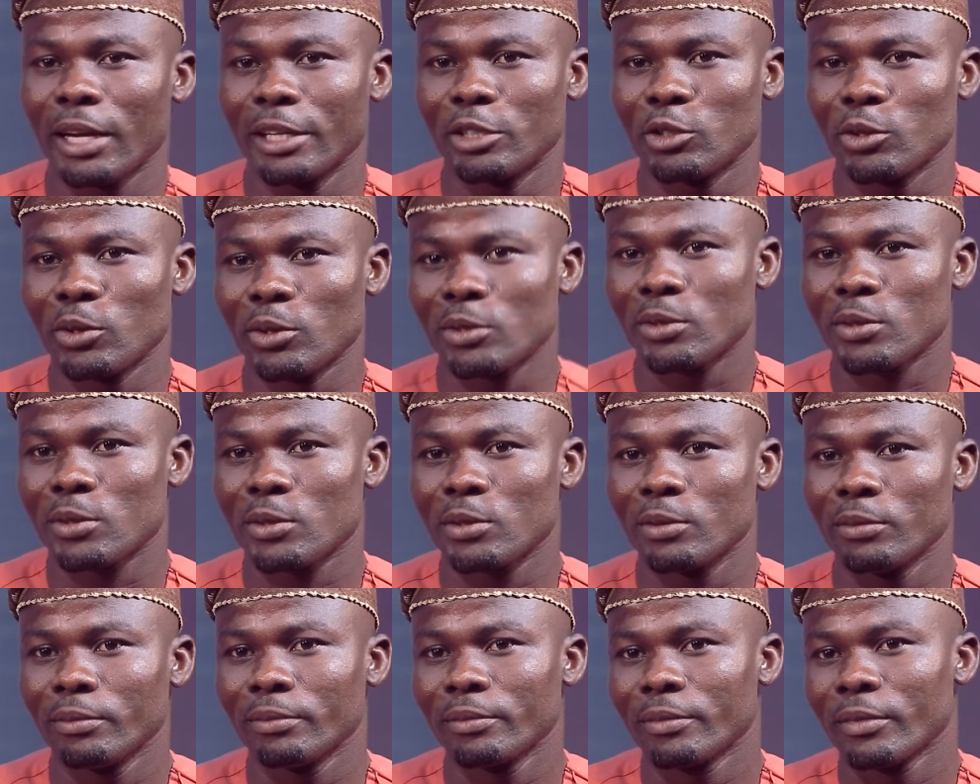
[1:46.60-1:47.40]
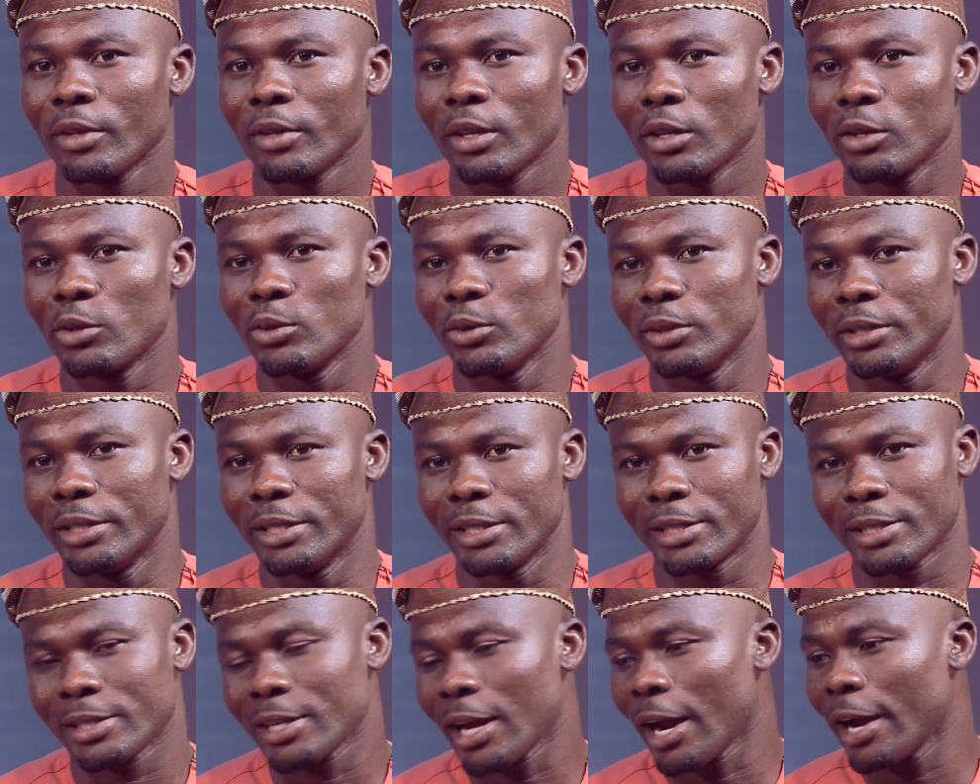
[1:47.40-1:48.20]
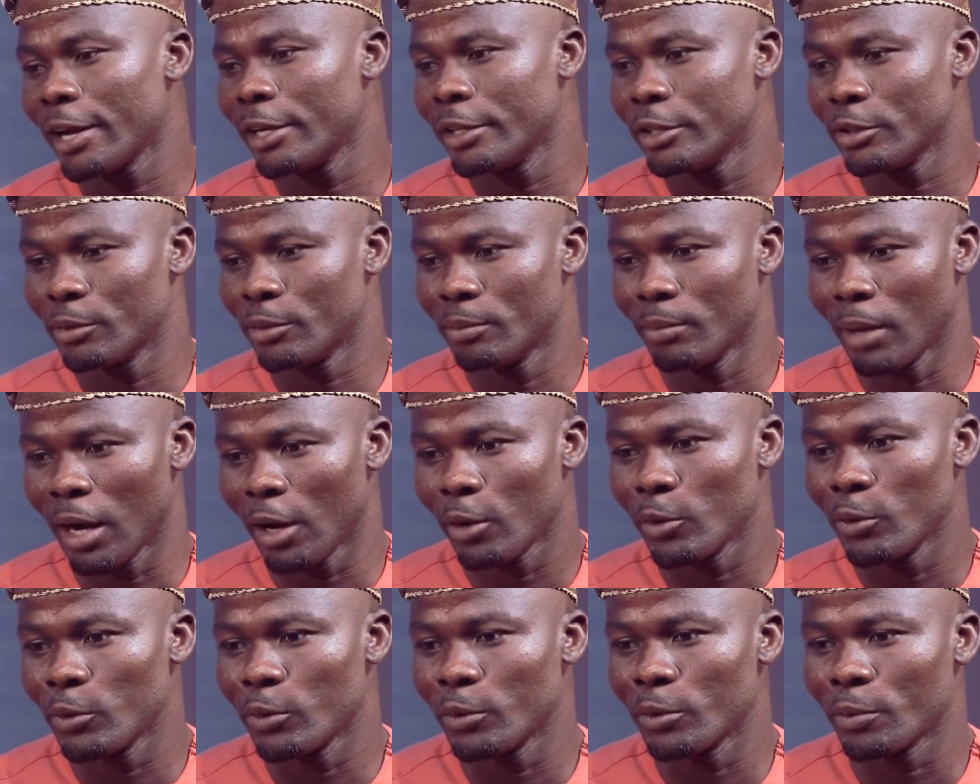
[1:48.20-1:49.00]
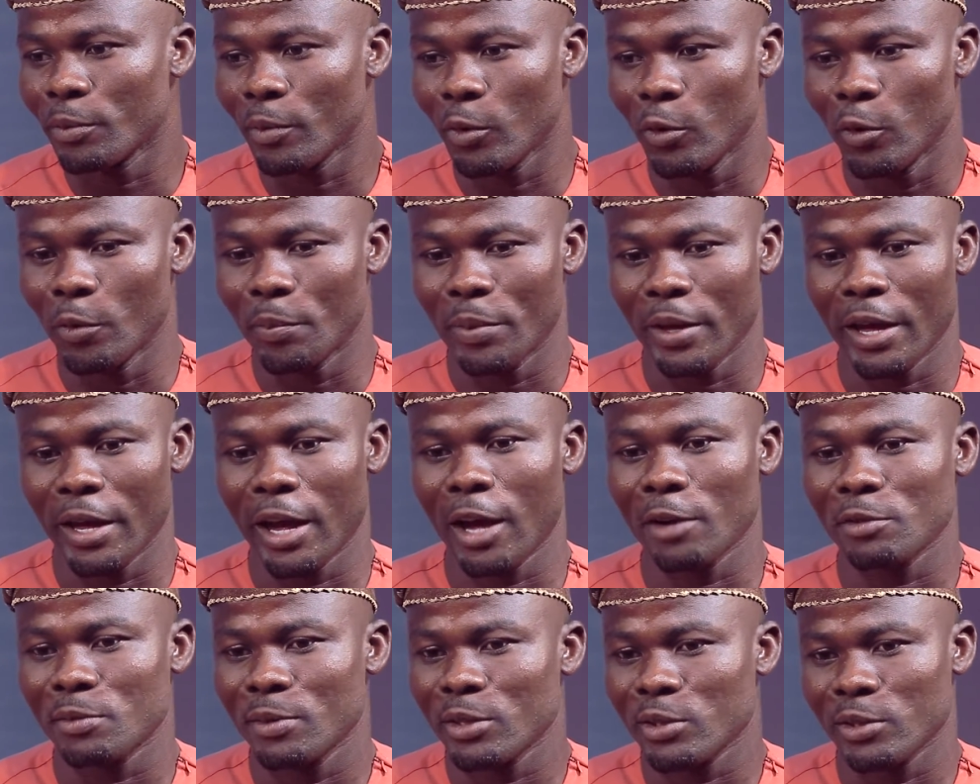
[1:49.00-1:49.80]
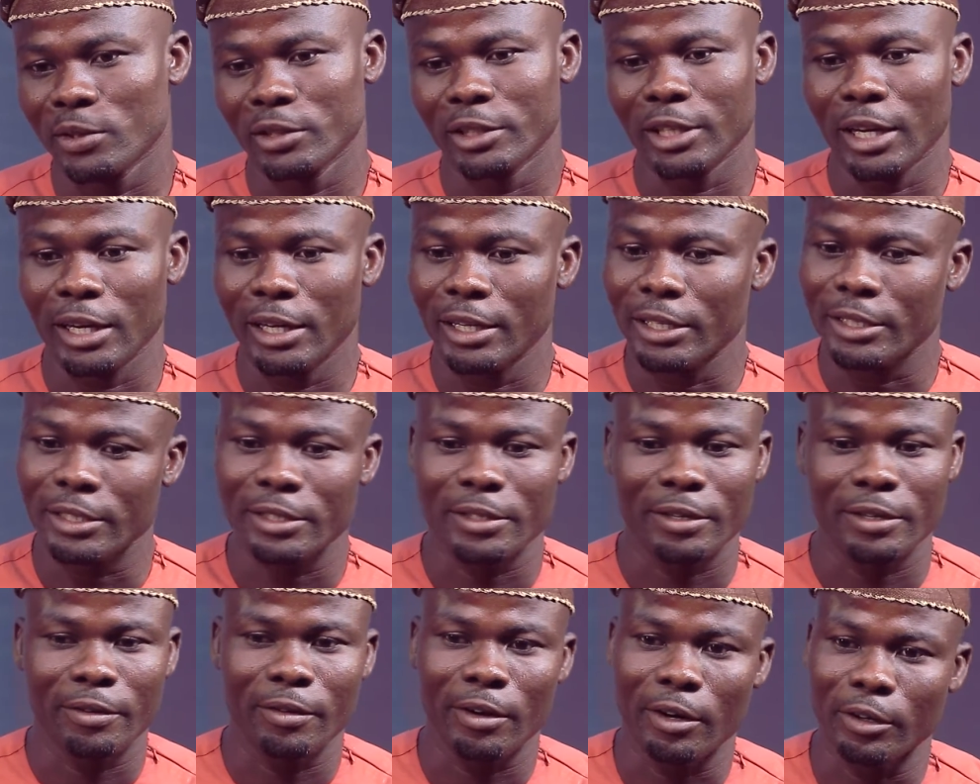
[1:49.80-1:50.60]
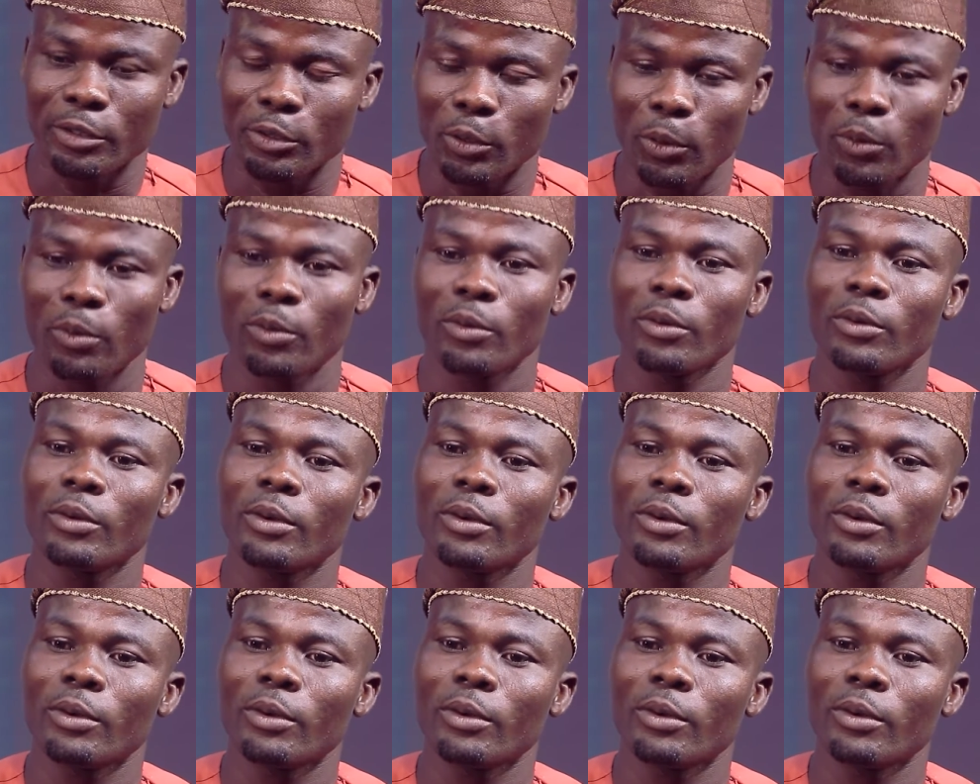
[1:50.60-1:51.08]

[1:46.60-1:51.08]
I just decide on my own or perhaps based on challenges around. No.